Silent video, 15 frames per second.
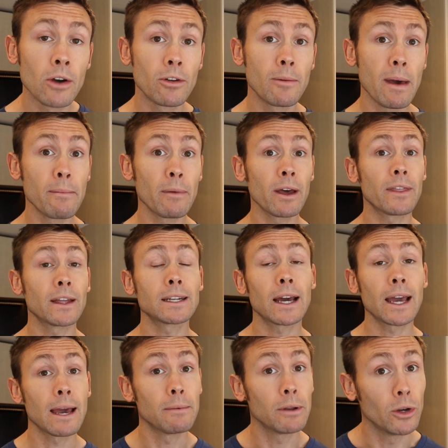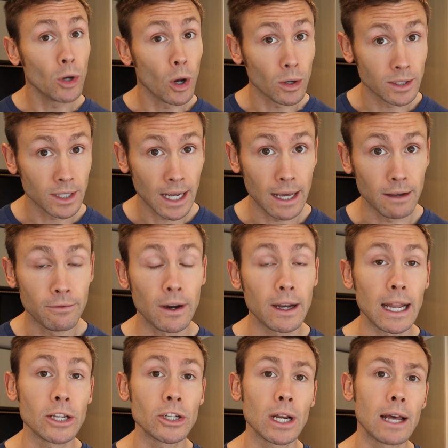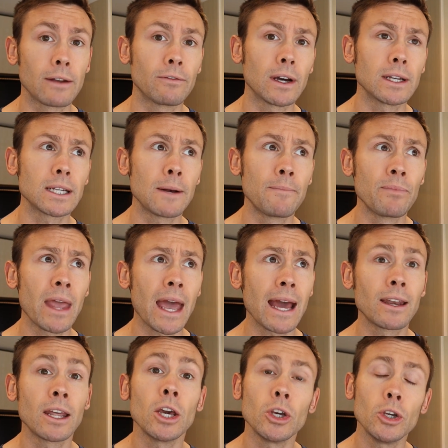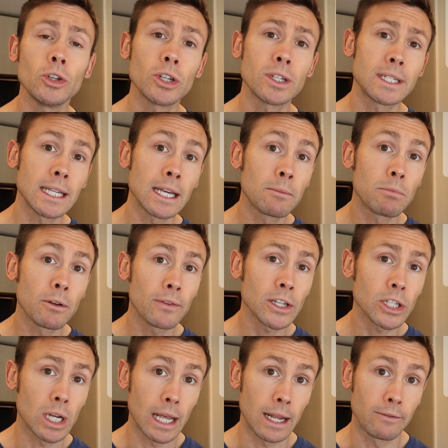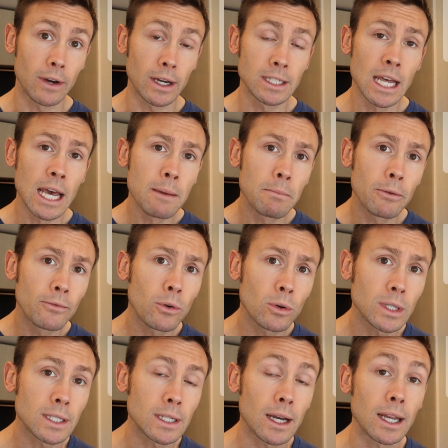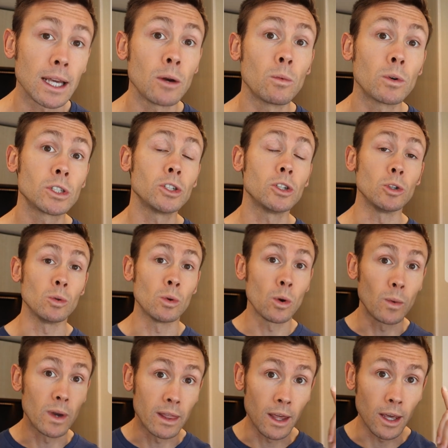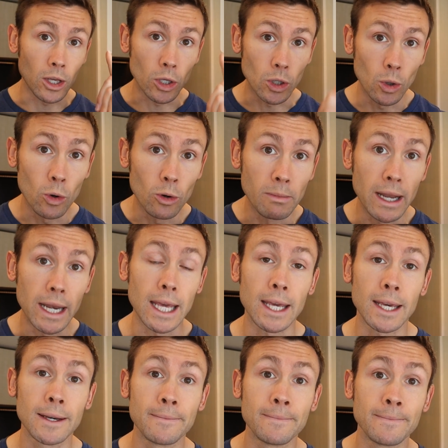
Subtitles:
remember that I am not a financial advisor and you should seek professional advice before deciding what to do with your money.